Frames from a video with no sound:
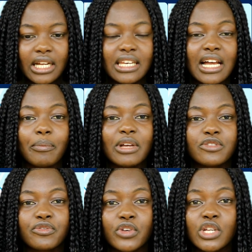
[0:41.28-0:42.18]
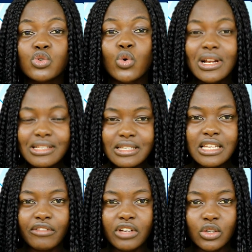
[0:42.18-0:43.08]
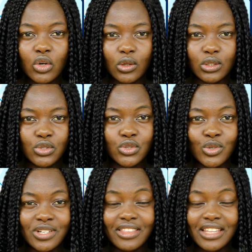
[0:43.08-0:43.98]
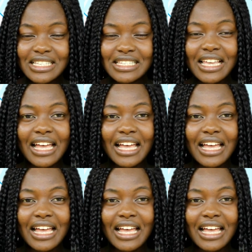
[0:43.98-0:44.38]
kidnappers free 27 college students. This